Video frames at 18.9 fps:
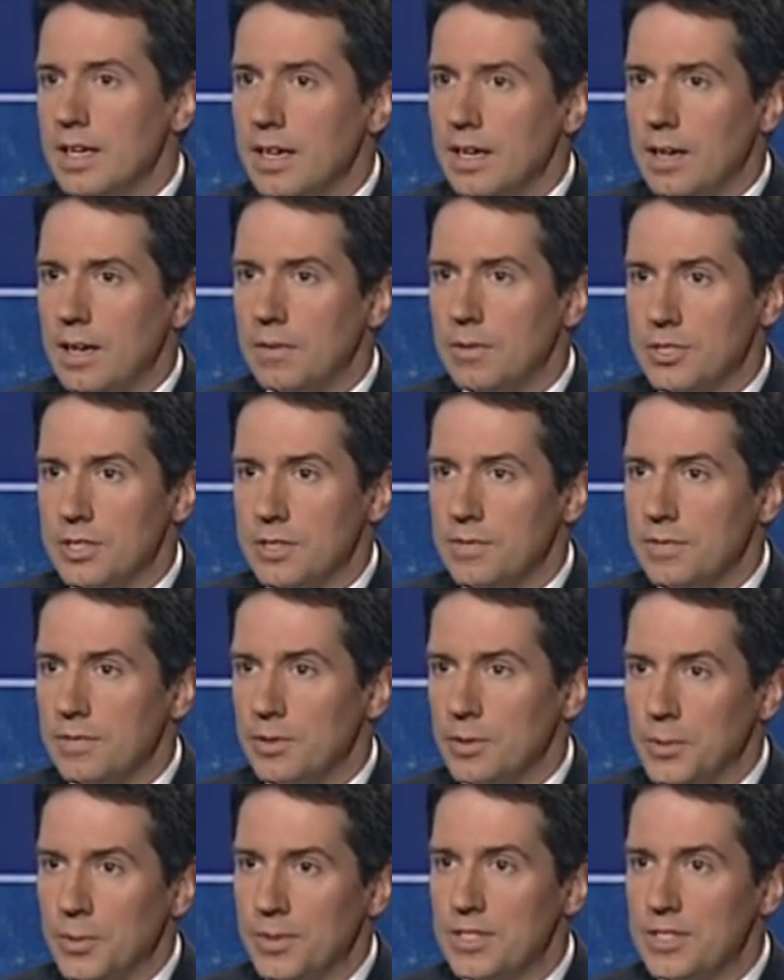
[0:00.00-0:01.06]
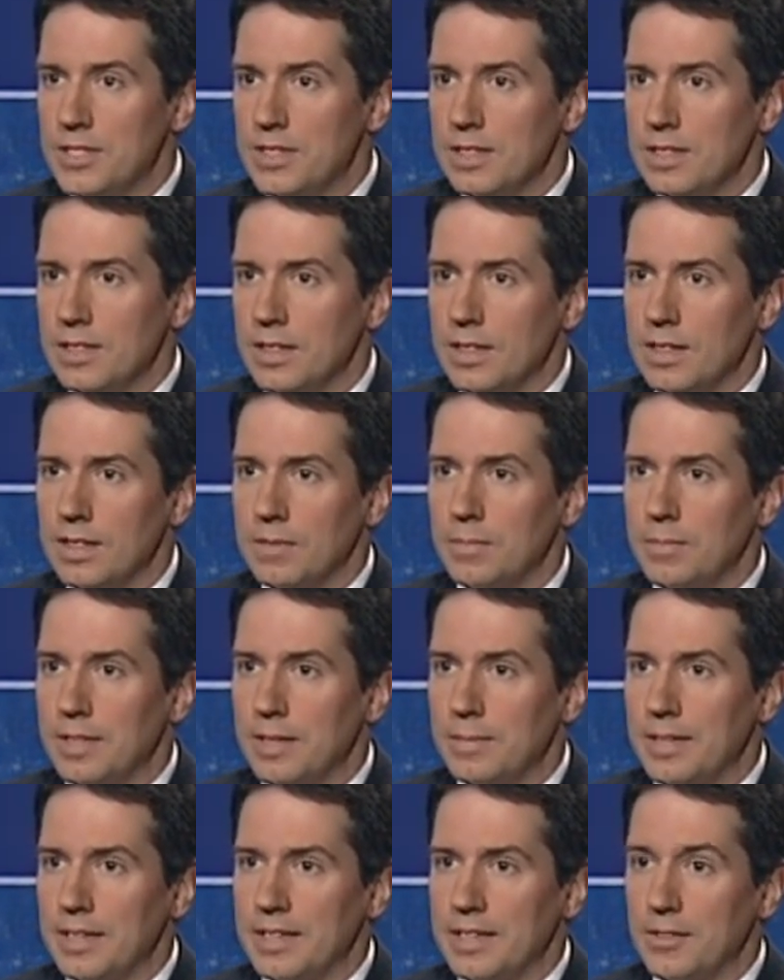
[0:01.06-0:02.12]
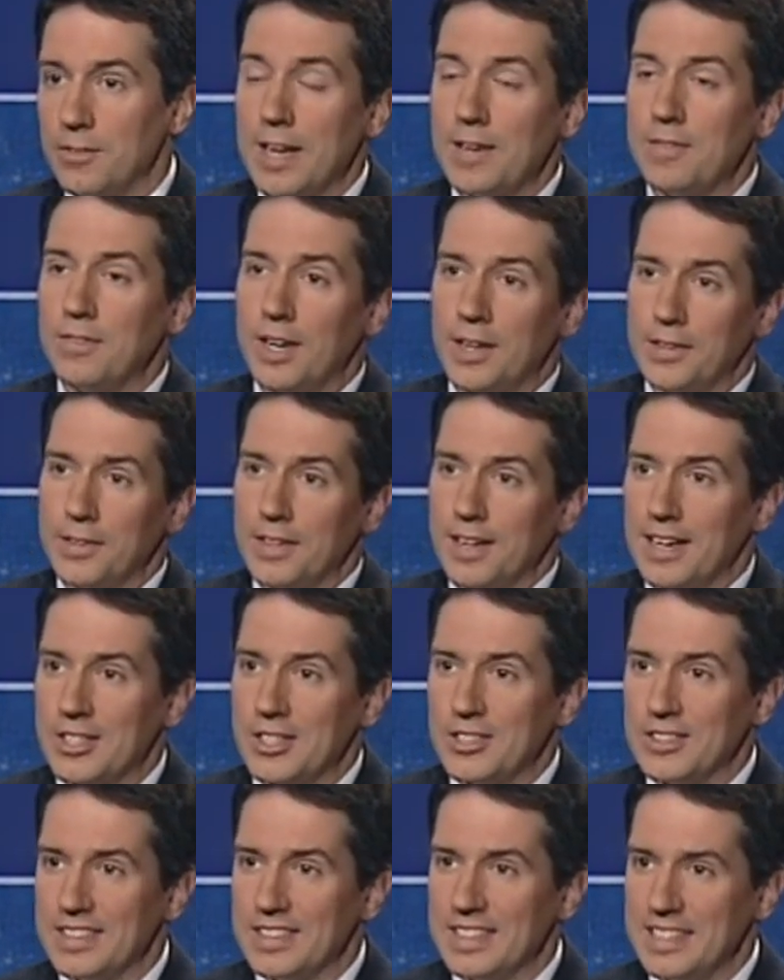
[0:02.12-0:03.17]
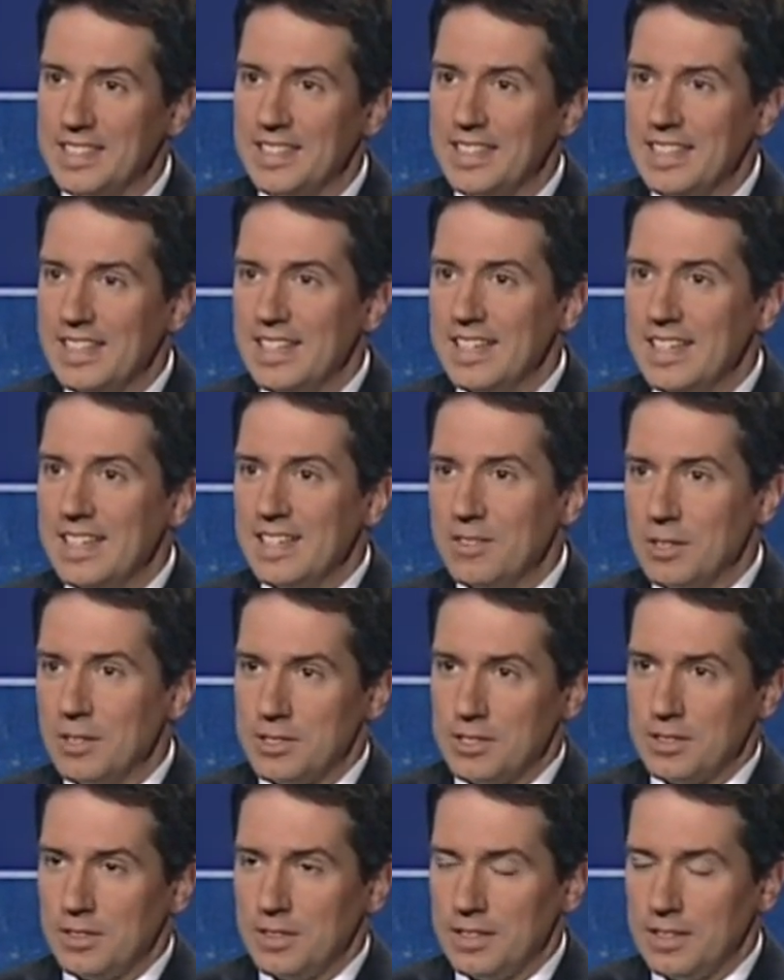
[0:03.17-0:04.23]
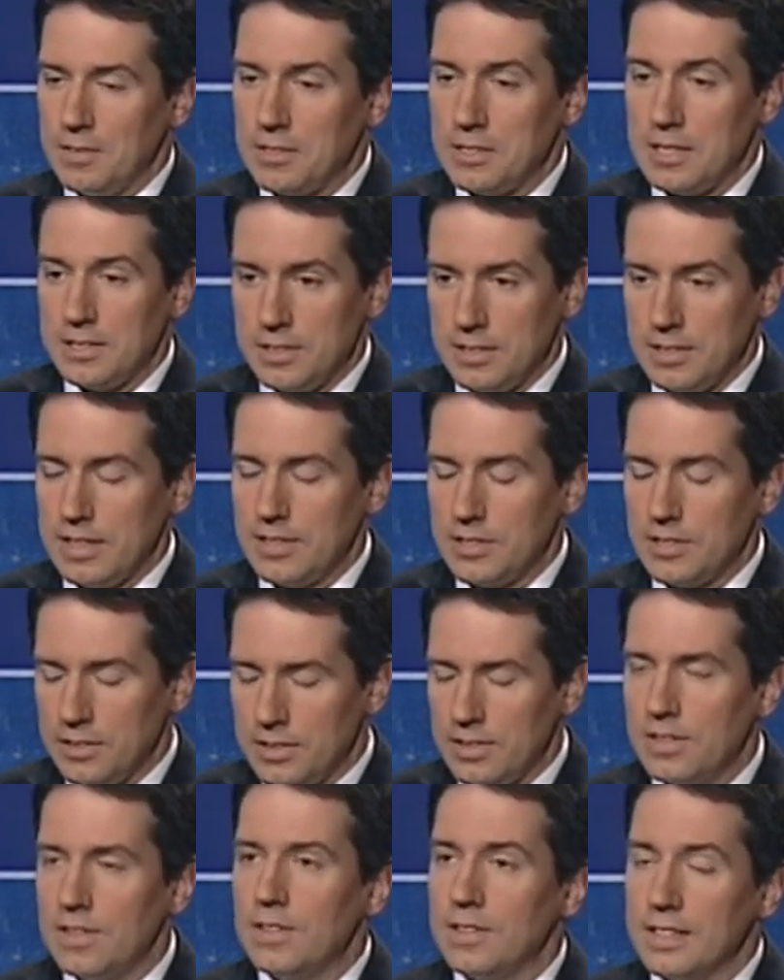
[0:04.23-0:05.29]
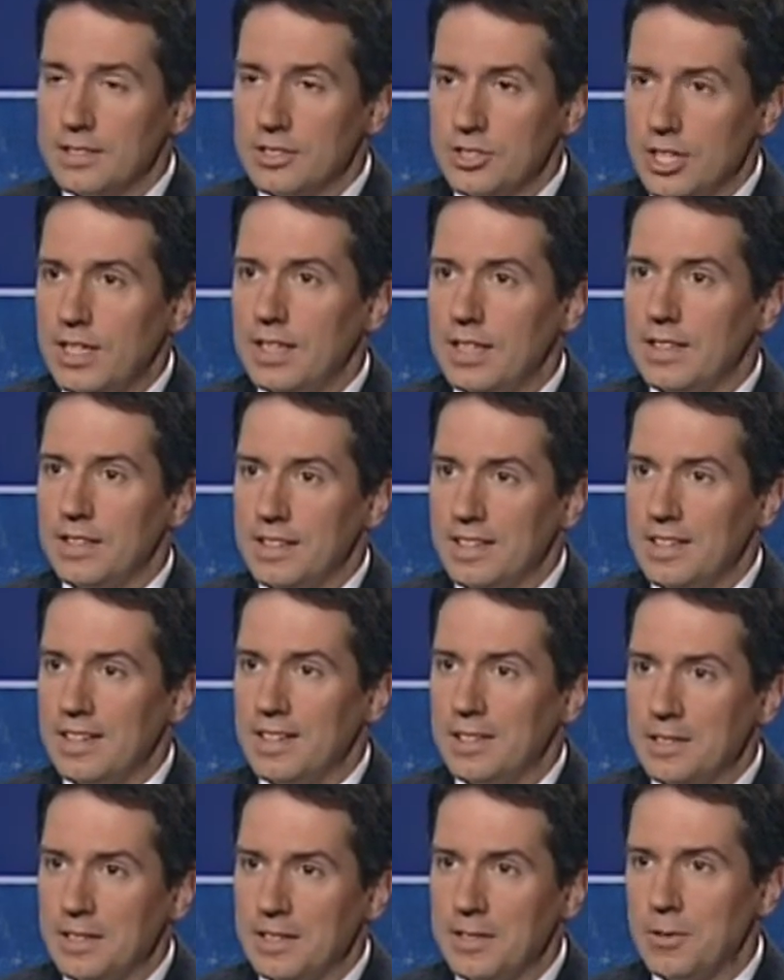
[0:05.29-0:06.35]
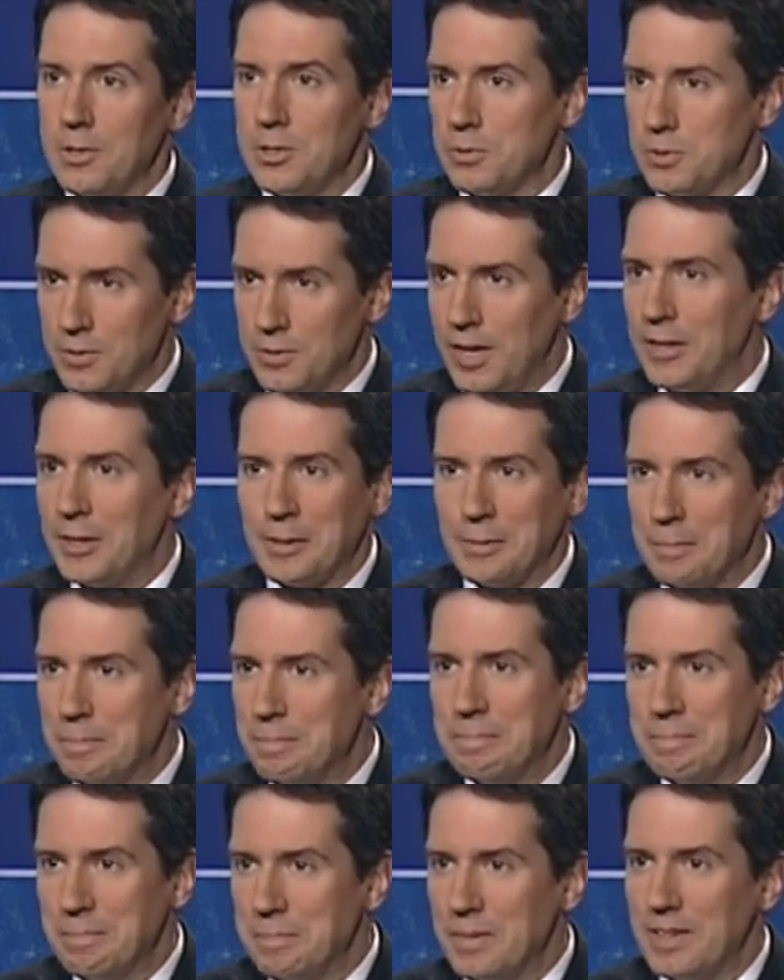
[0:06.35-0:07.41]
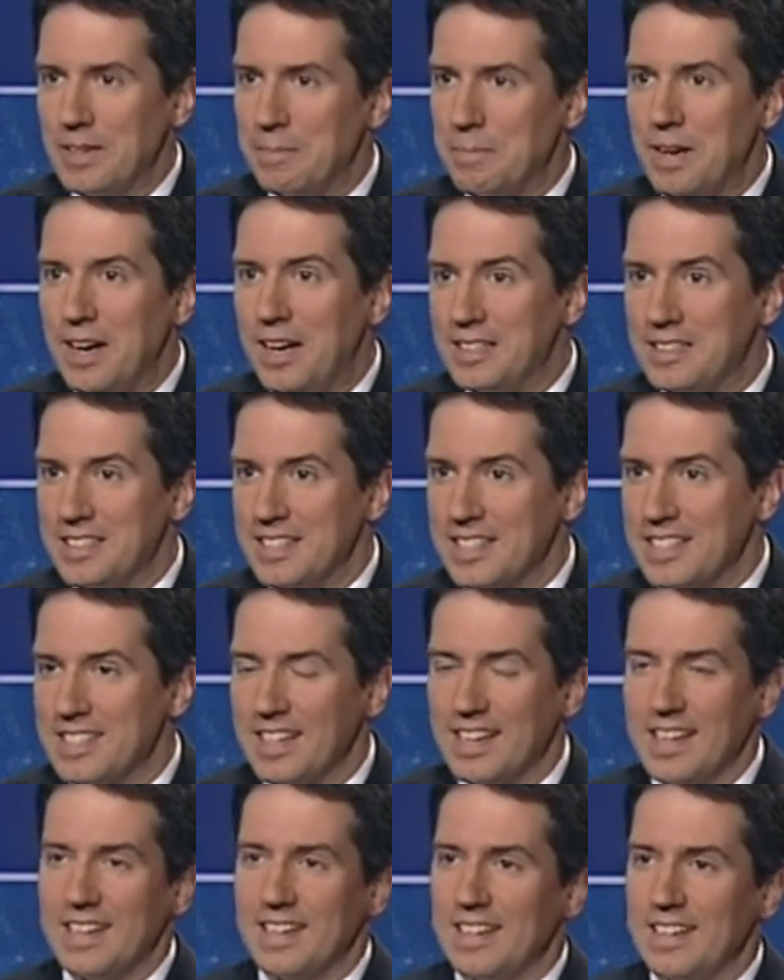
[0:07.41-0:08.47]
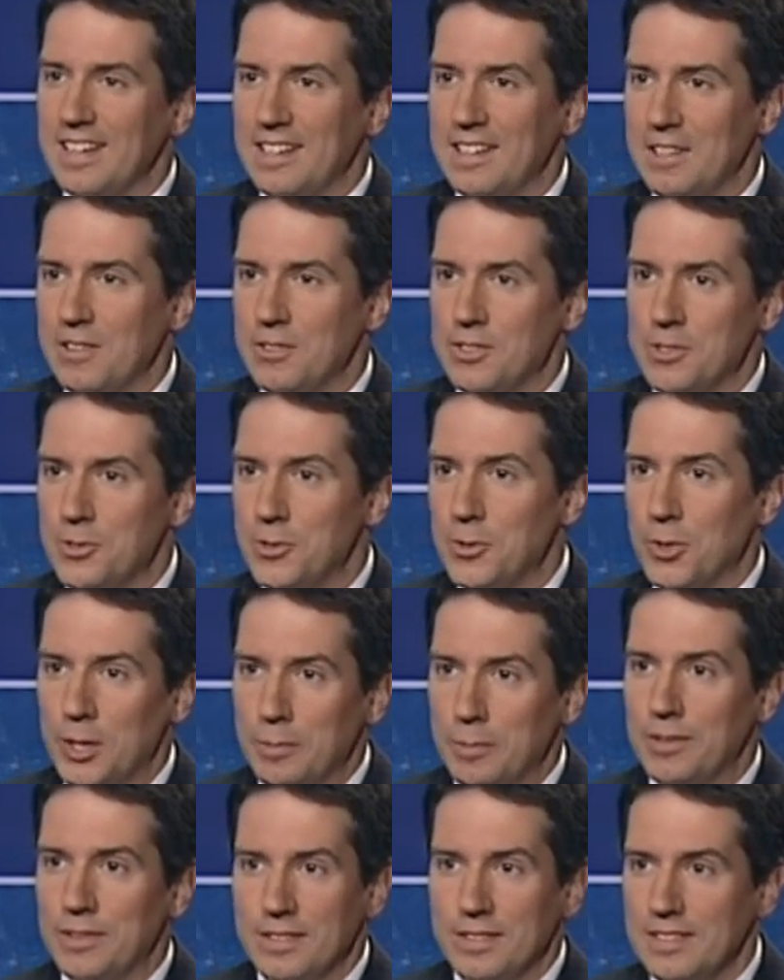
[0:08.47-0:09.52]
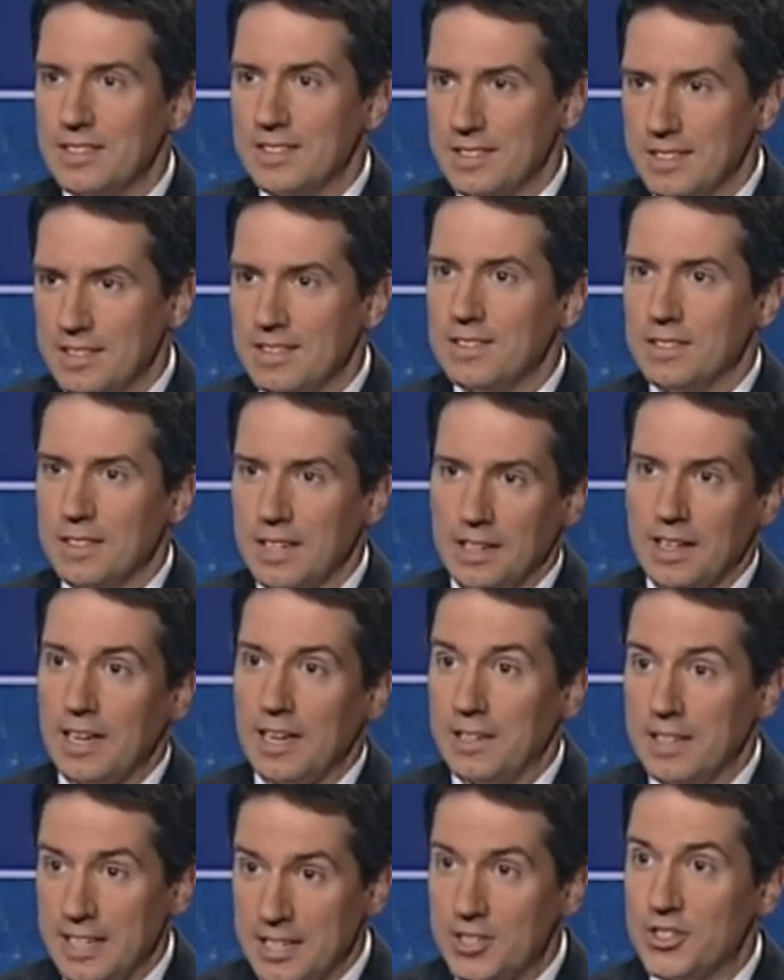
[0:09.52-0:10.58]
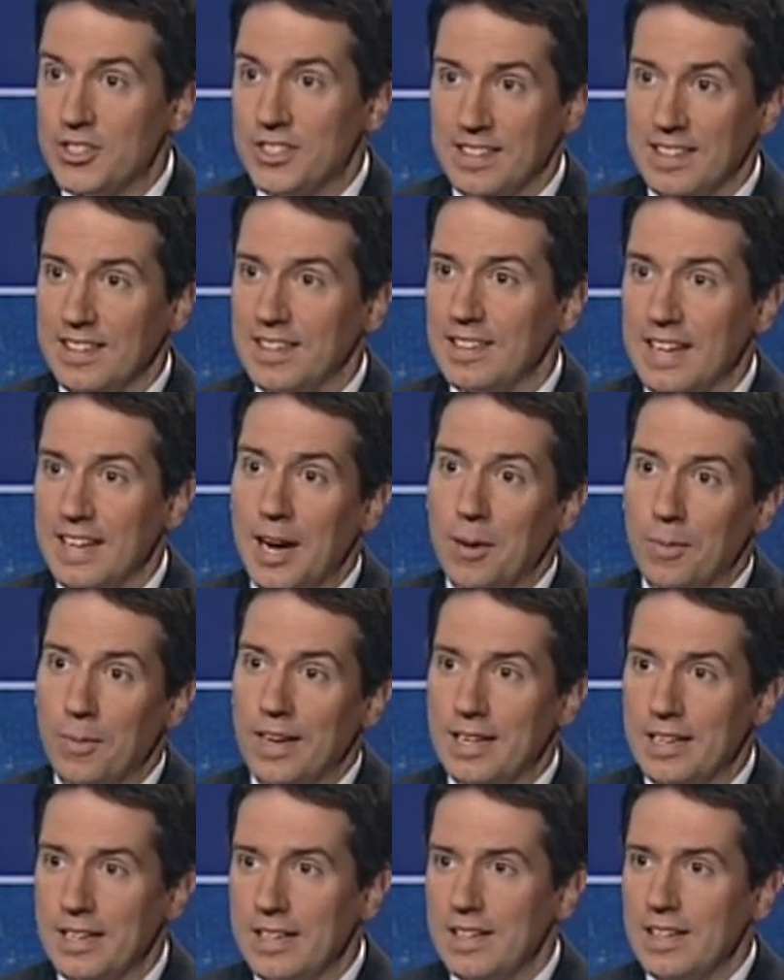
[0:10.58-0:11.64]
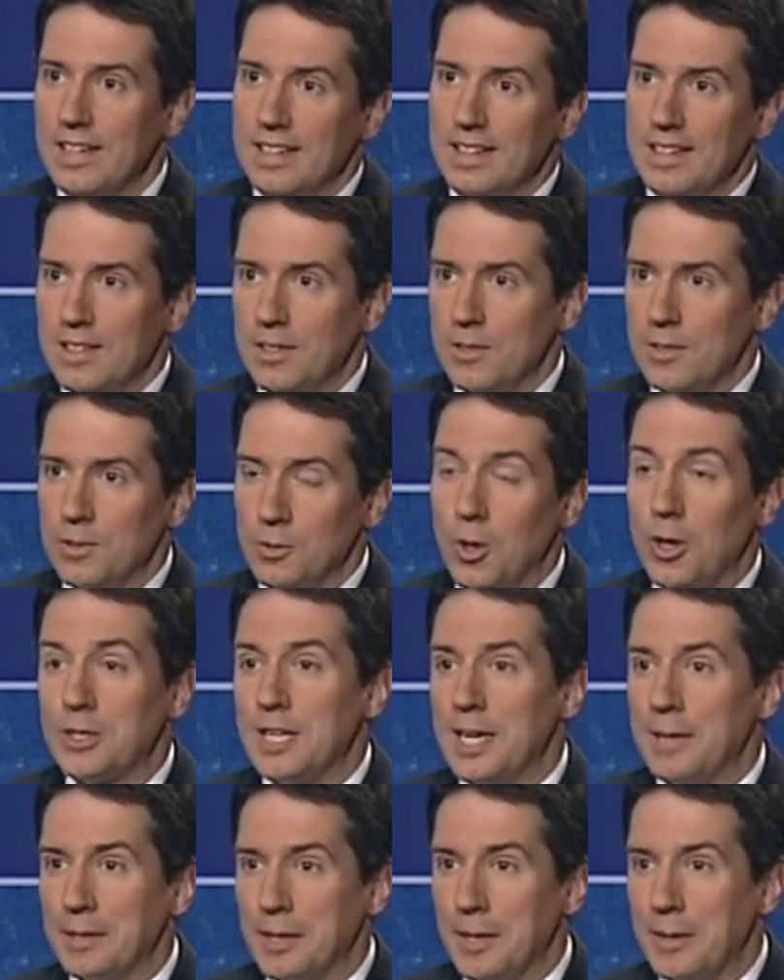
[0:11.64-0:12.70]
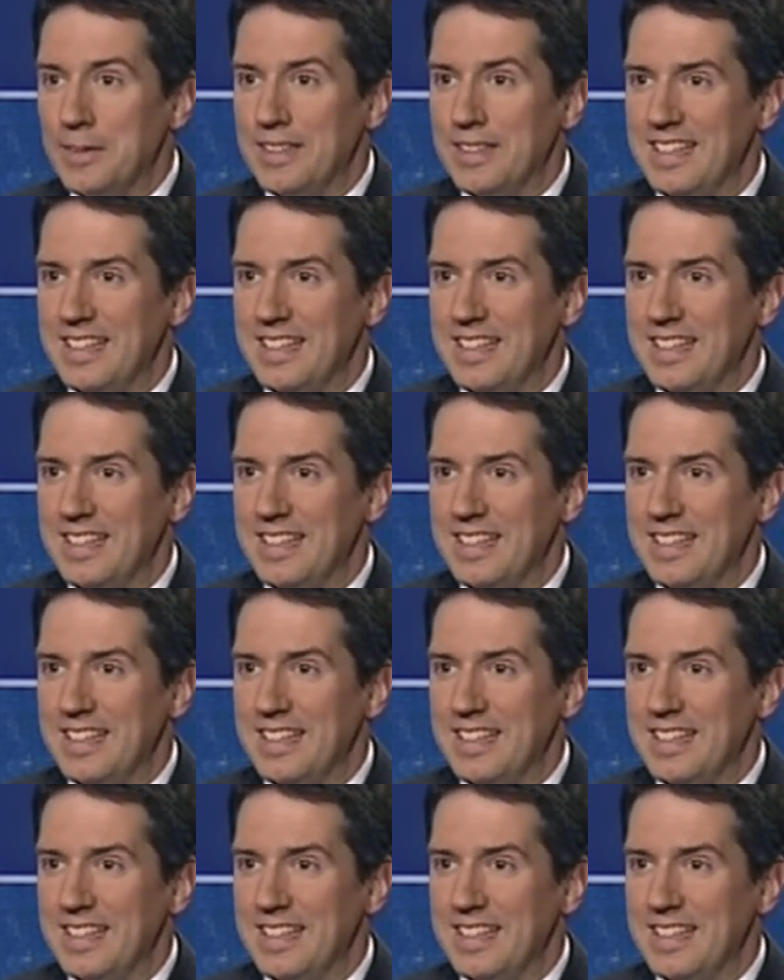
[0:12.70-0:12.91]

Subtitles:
I was influenced by my grandfather, actually. He was as I was a little child, he always was following politics, and it was enjoyable, and I got interested in it that way a long time ago.